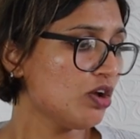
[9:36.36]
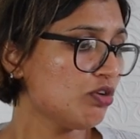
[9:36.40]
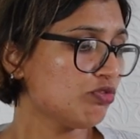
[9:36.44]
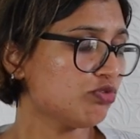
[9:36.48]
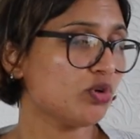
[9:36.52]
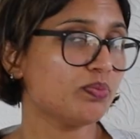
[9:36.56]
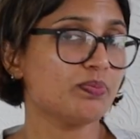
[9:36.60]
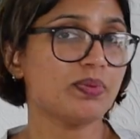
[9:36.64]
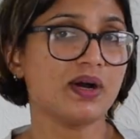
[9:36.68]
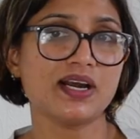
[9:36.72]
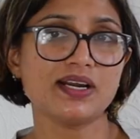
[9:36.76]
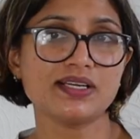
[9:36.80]

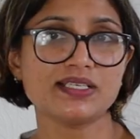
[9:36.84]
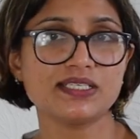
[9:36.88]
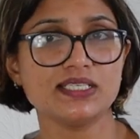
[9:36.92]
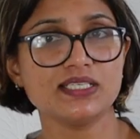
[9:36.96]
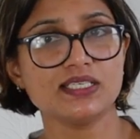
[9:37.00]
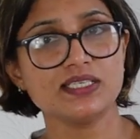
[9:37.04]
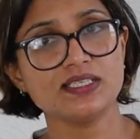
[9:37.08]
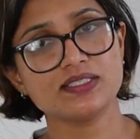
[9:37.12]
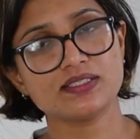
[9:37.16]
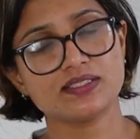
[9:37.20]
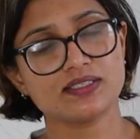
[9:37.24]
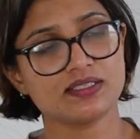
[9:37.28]
for
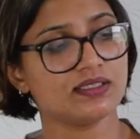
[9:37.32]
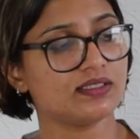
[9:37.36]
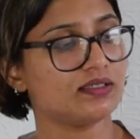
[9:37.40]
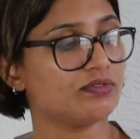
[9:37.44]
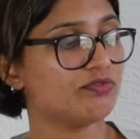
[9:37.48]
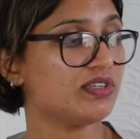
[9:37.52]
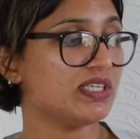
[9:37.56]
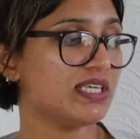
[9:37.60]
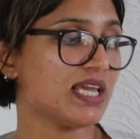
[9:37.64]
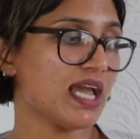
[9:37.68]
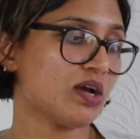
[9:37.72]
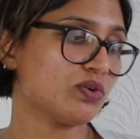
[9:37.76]
parties,
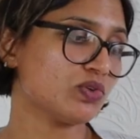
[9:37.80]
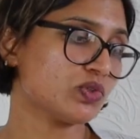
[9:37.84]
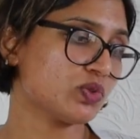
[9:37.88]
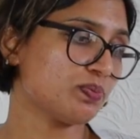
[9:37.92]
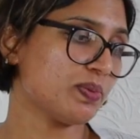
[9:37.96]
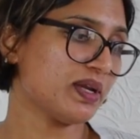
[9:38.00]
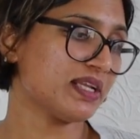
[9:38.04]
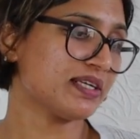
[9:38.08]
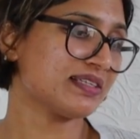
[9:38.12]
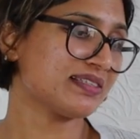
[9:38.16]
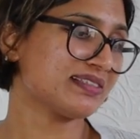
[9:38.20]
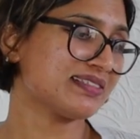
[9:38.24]
we have
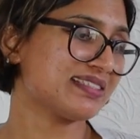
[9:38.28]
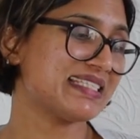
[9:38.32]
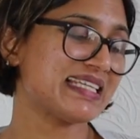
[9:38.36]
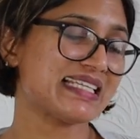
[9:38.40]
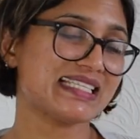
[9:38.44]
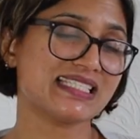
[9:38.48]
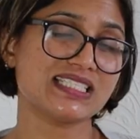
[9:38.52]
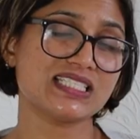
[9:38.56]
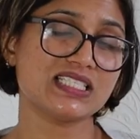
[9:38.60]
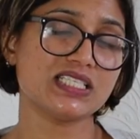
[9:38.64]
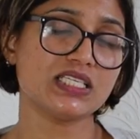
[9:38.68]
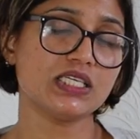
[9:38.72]
spent
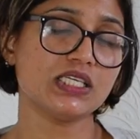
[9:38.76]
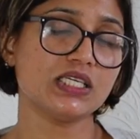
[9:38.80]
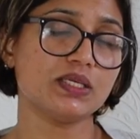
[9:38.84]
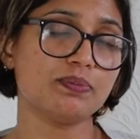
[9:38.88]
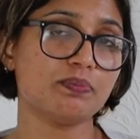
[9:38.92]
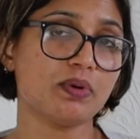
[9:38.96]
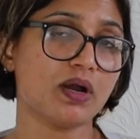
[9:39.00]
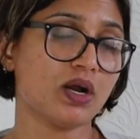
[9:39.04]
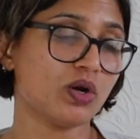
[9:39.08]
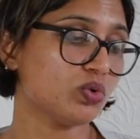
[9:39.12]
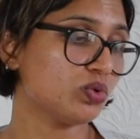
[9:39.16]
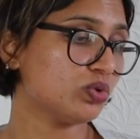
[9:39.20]
£60
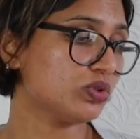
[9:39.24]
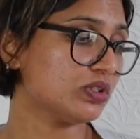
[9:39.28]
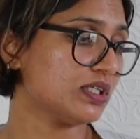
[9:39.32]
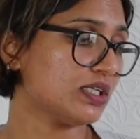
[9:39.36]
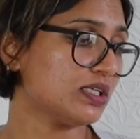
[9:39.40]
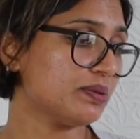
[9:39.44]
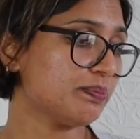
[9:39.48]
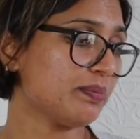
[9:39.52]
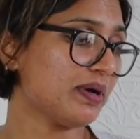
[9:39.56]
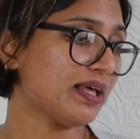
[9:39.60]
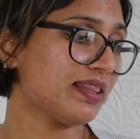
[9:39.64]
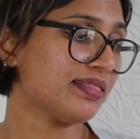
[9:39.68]

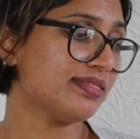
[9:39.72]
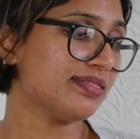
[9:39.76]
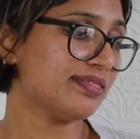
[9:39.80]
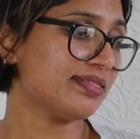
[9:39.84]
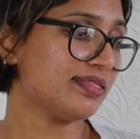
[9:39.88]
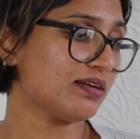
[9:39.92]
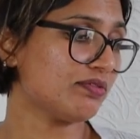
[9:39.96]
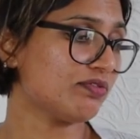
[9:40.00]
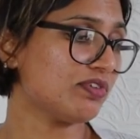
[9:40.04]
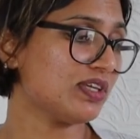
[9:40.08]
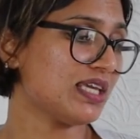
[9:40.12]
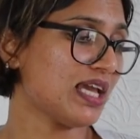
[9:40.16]
a
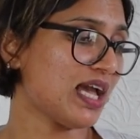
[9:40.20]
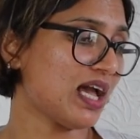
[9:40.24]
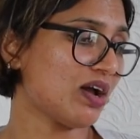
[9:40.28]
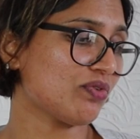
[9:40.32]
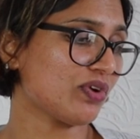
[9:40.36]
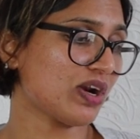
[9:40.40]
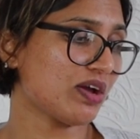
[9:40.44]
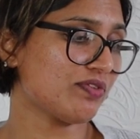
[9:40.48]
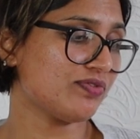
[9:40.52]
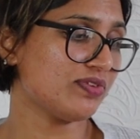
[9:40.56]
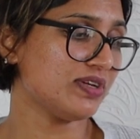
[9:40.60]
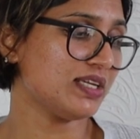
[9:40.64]
month. We
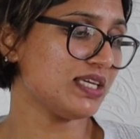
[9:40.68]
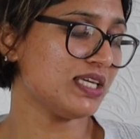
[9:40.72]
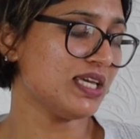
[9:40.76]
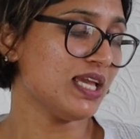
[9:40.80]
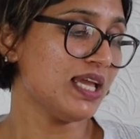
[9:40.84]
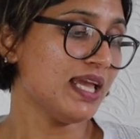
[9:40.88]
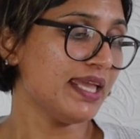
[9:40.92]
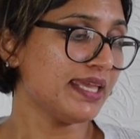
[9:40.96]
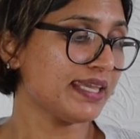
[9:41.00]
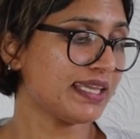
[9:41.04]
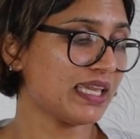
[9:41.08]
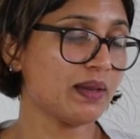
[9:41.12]
have roughly
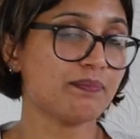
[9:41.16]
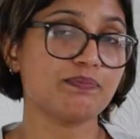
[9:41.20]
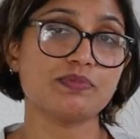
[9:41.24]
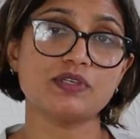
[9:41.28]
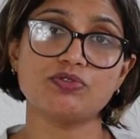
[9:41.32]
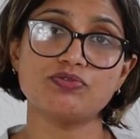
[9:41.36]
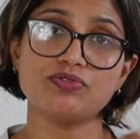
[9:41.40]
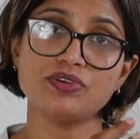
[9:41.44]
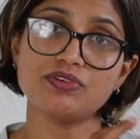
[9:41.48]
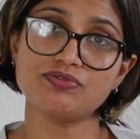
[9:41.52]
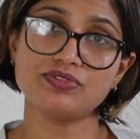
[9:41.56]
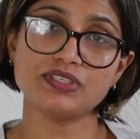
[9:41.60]
kept
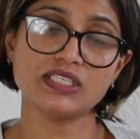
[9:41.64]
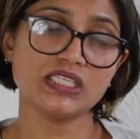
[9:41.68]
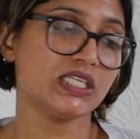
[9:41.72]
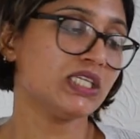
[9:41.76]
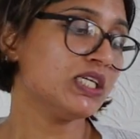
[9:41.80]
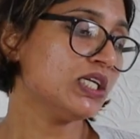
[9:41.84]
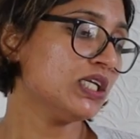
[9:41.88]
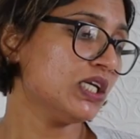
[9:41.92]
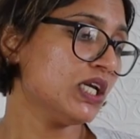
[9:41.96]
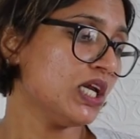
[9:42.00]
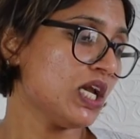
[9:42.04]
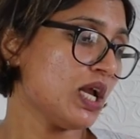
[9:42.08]

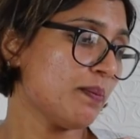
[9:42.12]
£50,